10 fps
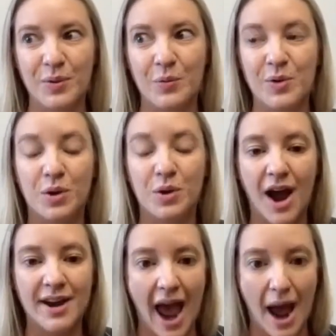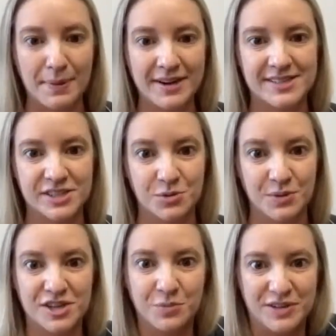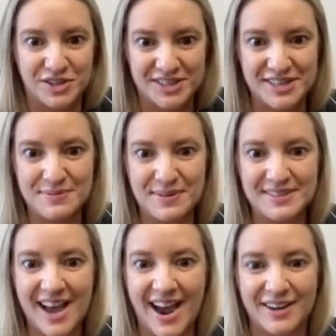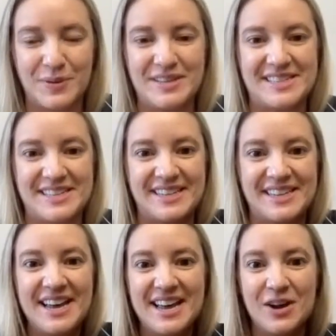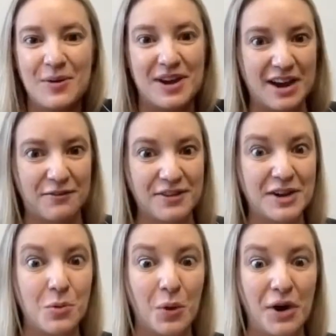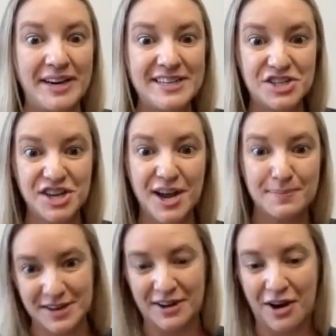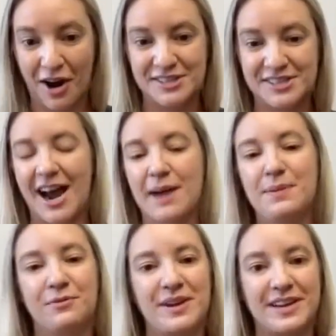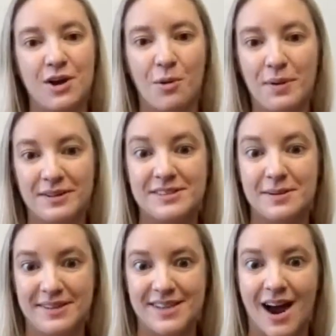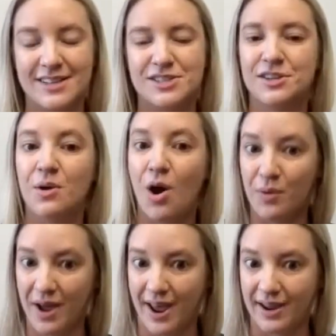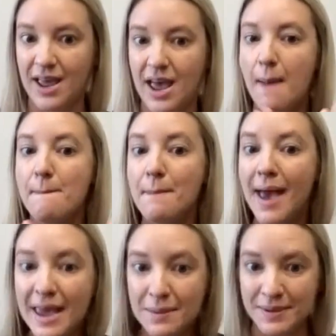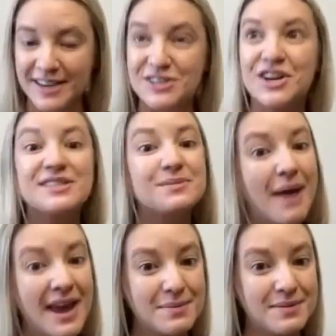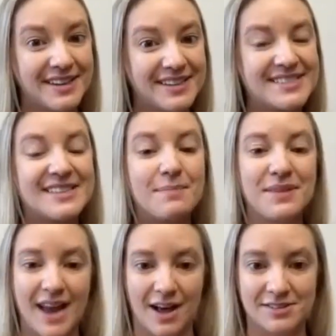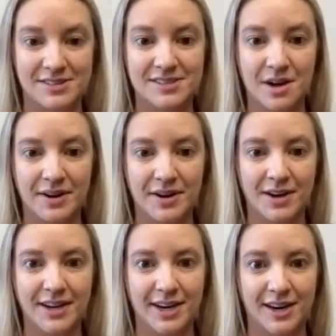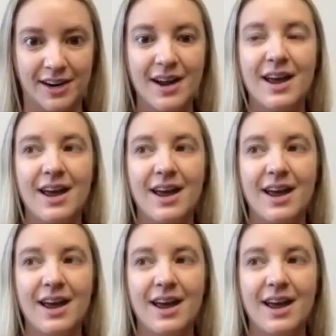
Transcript: when we're unhappy in a situation, we just see one side. We feel like we're getting gypped on our side. But if we can open somebody's eyes to, okay, maybe, just maybe something else is going on here,